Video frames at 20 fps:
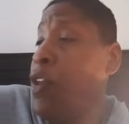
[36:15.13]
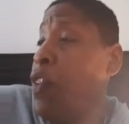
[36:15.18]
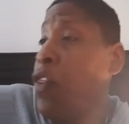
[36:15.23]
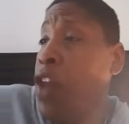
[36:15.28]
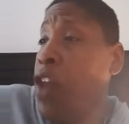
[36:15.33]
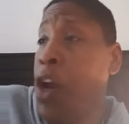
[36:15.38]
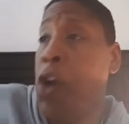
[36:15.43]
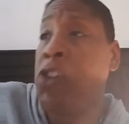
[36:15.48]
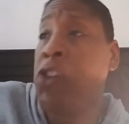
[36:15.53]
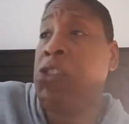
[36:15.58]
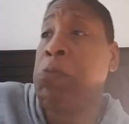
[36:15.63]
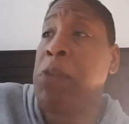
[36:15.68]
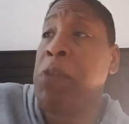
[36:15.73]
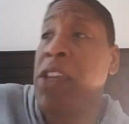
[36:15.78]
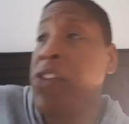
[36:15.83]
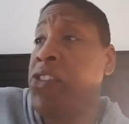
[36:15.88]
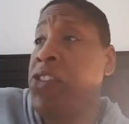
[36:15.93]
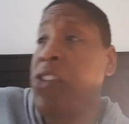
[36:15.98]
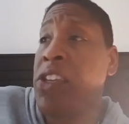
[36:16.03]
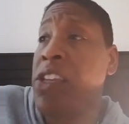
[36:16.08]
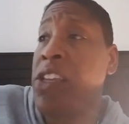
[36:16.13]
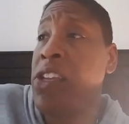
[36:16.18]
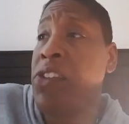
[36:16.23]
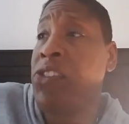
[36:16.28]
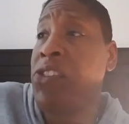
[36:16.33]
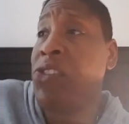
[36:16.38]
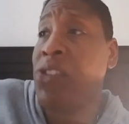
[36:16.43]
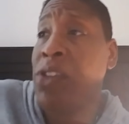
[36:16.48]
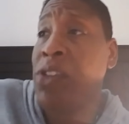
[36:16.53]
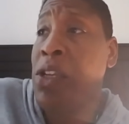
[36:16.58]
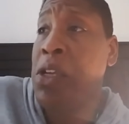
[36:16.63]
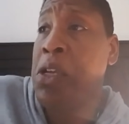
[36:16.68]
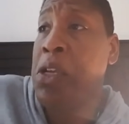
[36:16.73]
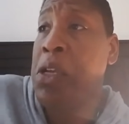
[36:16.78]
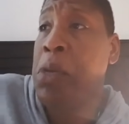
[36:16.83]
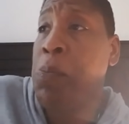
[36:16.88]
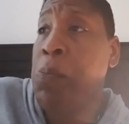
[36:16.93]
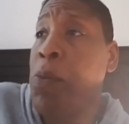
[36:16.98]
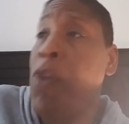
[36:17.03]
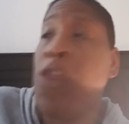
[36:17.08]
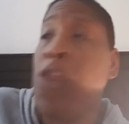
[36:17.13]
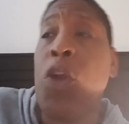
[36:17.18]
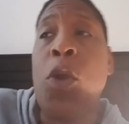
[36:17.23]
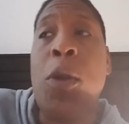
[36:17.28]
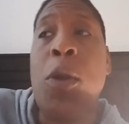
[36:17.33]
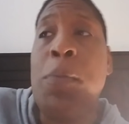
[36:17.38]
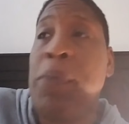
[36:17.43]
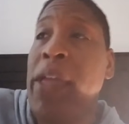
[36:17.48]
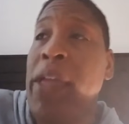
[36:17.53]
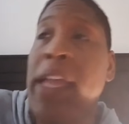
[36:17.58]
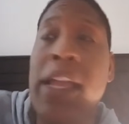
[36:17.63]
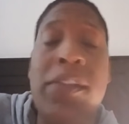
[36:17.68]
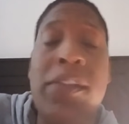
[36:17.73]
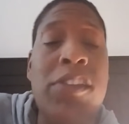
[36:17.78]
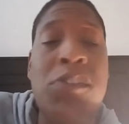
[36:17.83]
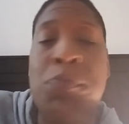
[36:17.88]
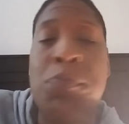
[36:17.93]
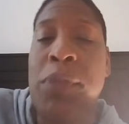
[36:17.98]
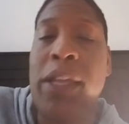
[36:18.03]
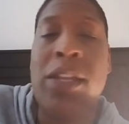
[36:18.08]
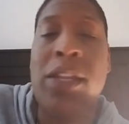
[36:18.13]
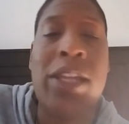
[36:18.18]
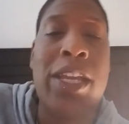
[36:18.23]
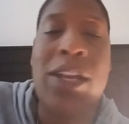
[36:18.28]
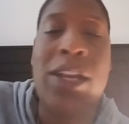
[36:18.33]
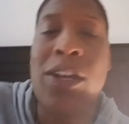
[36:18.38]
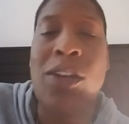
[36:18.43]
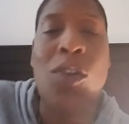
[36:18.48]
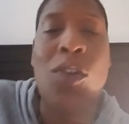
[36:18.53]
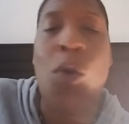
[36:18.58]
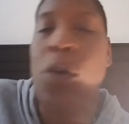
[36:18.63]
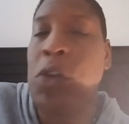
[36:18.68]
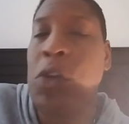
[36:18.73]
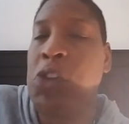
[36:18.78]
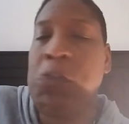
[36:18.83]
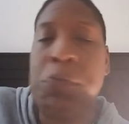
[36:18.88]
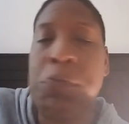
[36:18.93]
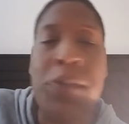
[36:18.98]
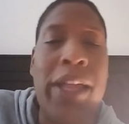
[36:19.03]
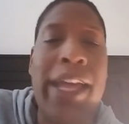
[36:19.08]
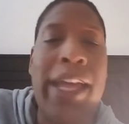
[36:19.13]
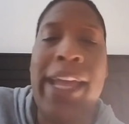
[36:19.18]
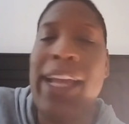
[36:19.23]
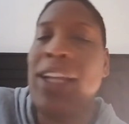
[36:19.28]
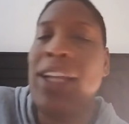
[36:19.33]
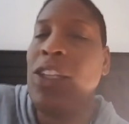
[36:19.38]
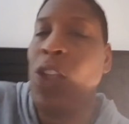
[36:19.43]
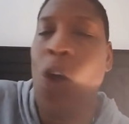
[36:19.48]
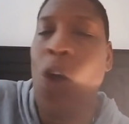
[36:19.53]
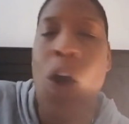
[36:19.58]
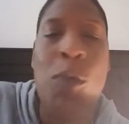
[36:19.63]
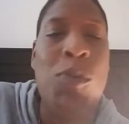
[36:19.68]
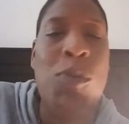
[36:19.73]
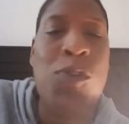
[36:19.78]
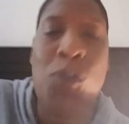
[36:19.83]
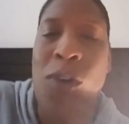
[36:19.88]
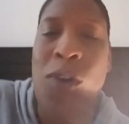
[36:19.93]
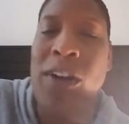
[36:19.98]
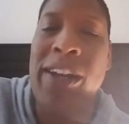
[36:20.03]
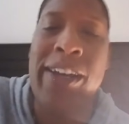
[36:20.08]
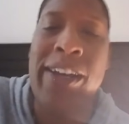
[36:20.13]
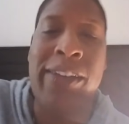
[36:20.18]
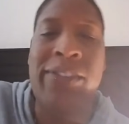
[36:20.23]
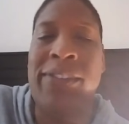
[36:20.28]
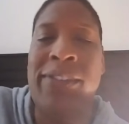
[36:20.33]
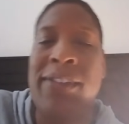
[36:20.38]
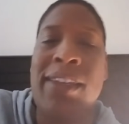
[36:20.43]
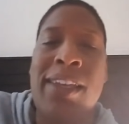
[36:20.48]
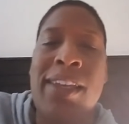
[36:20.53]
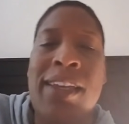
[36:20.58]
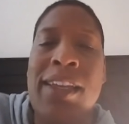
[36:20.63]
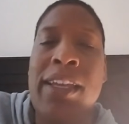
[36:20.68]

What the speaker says: they're a species, but there are beings that's been here on this plane long before us.